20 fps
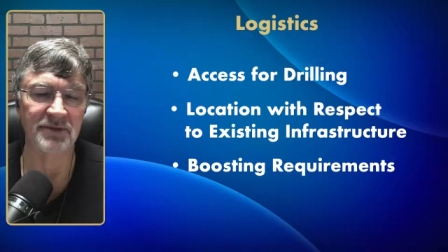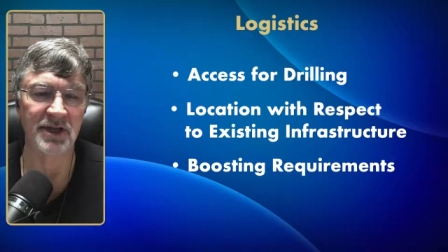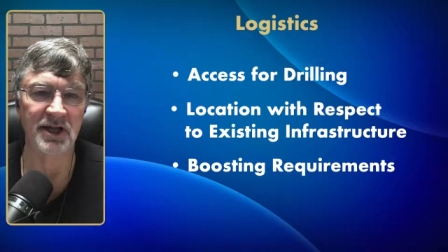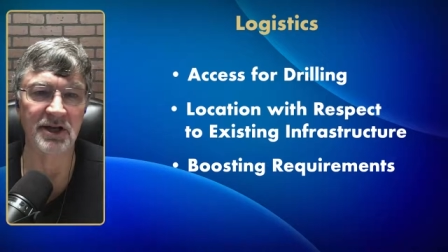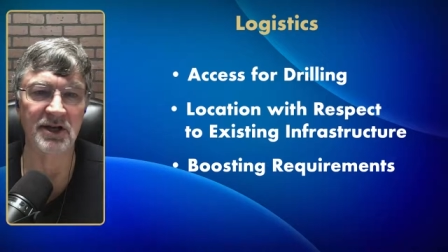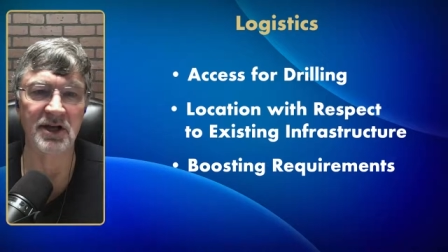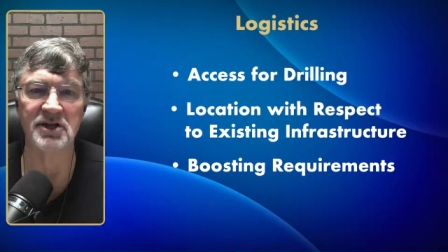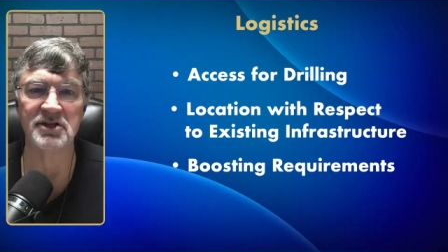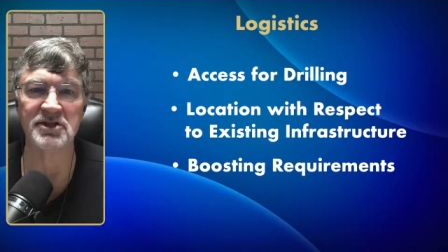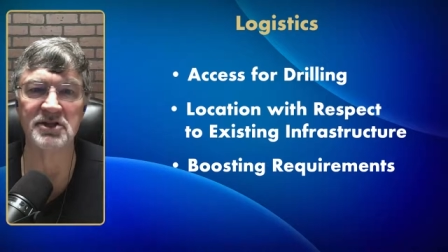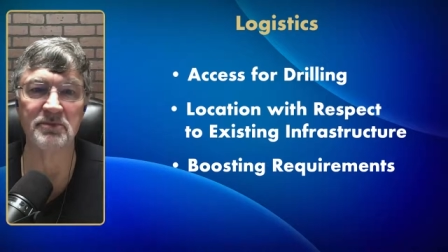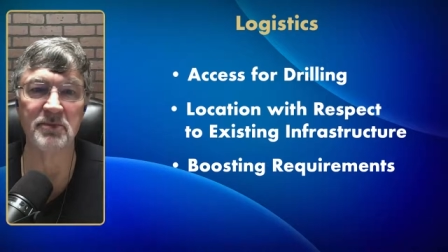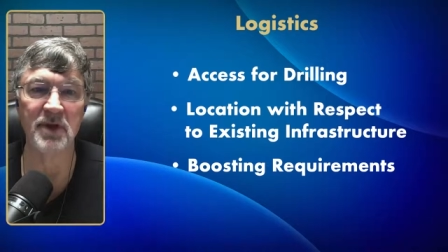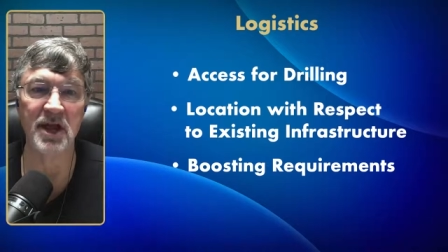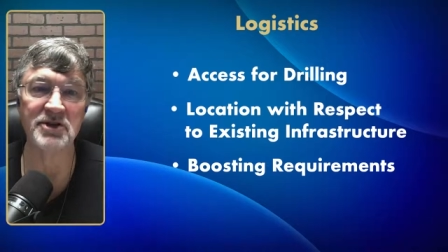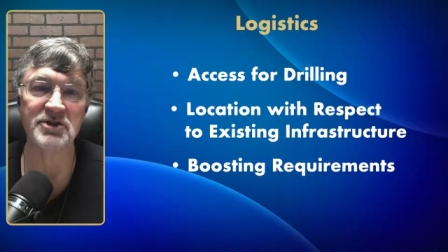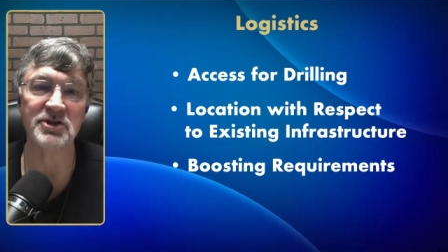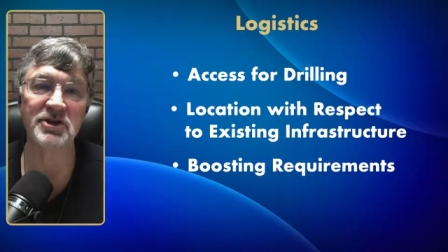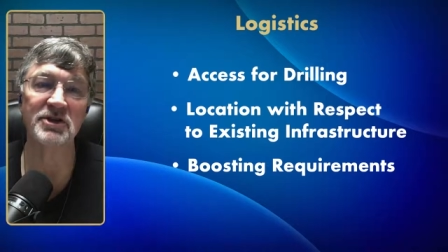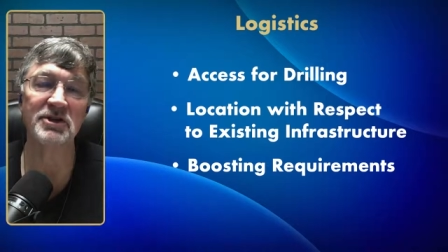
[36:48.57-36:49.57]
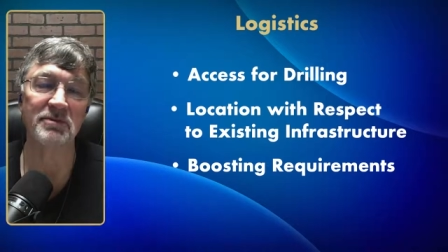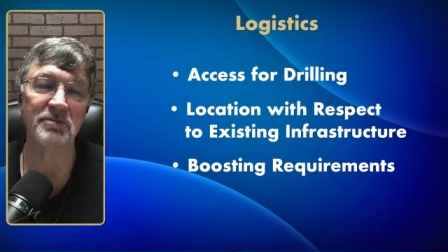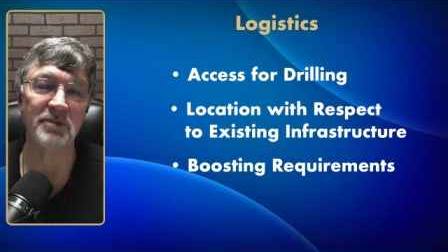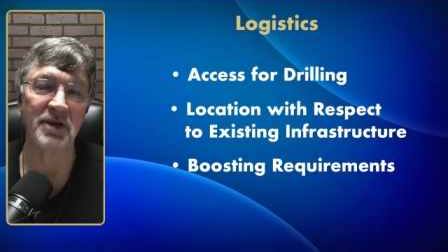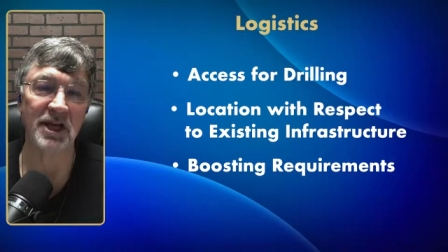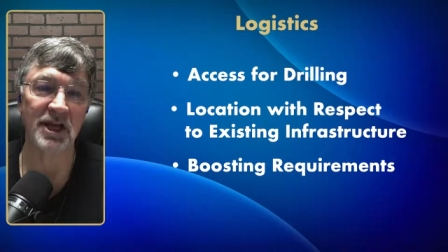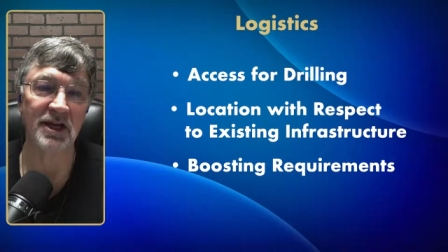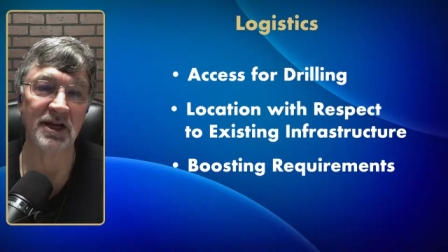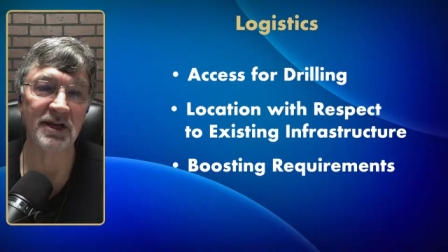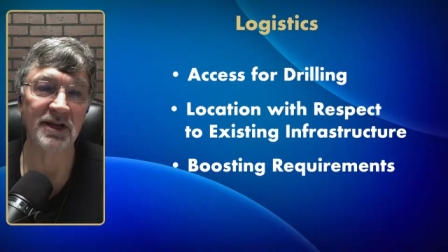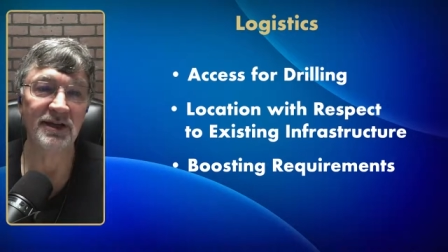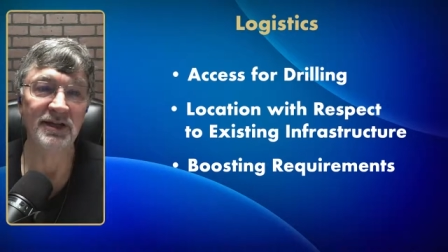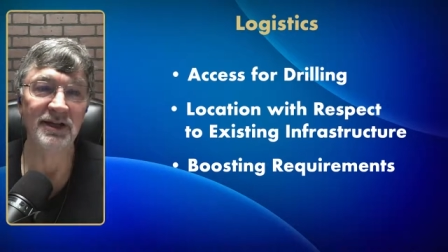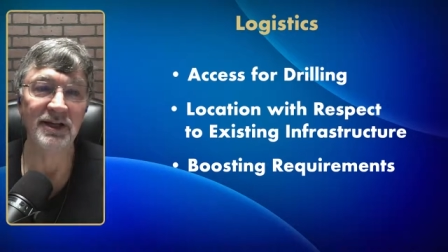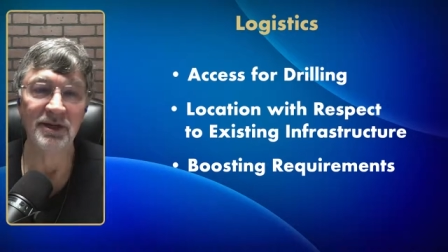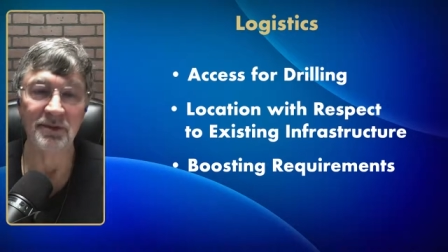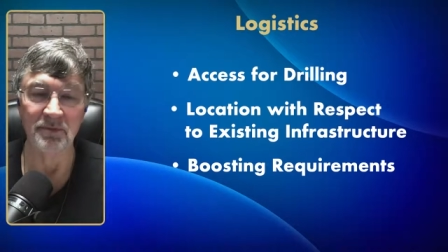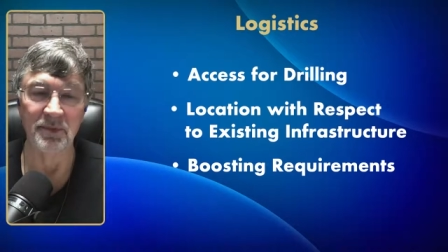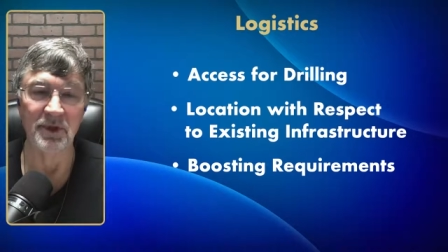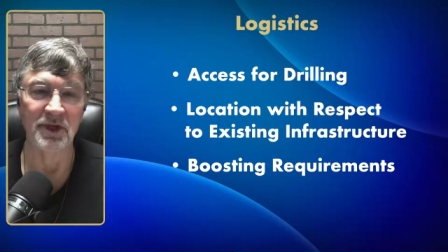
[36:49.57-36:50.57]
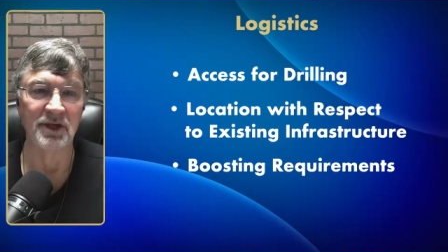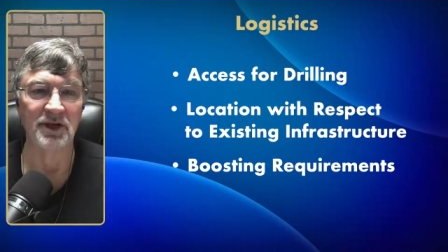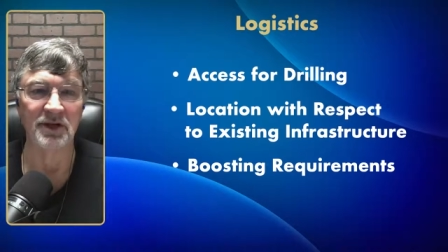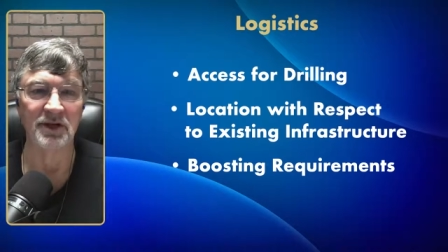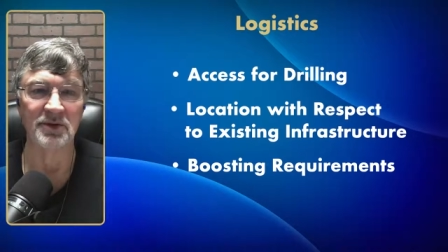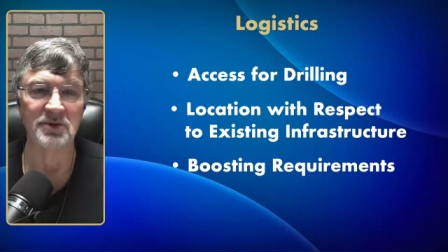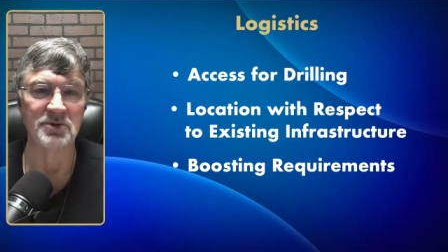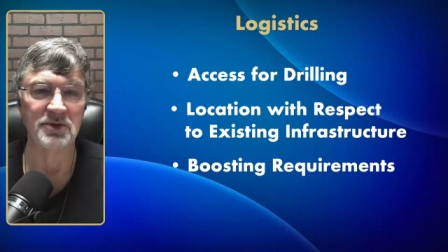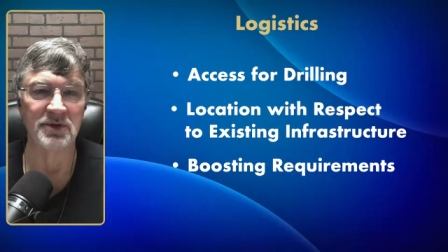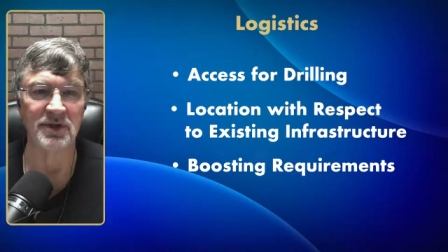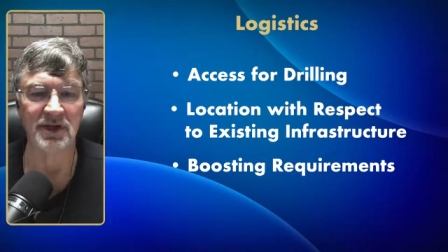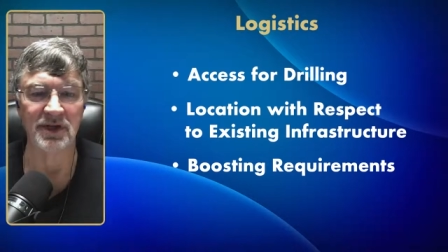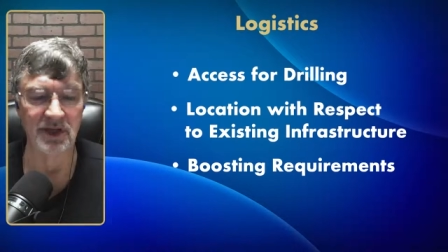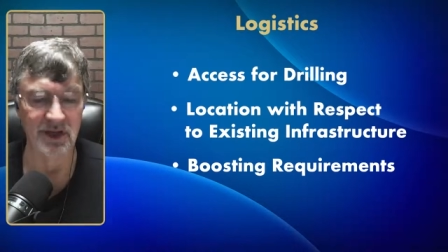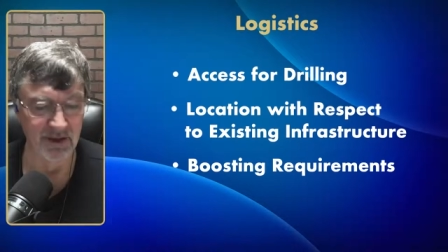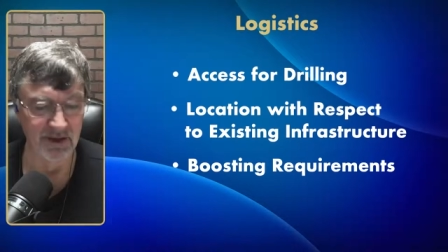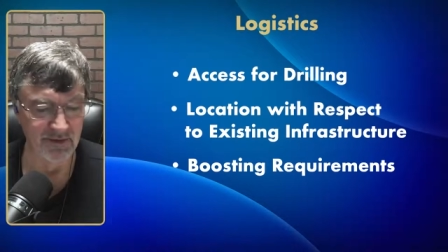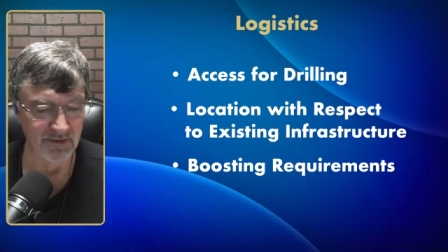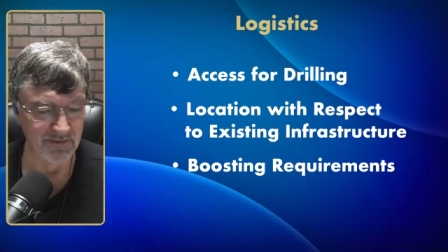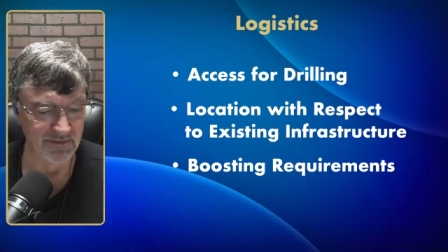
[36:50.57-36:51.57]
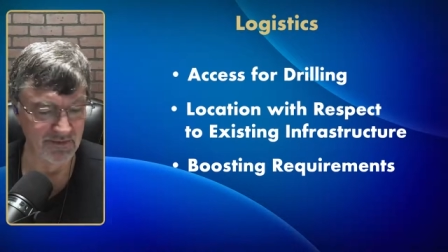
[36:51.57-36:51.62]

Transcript: and it's amazing to me, because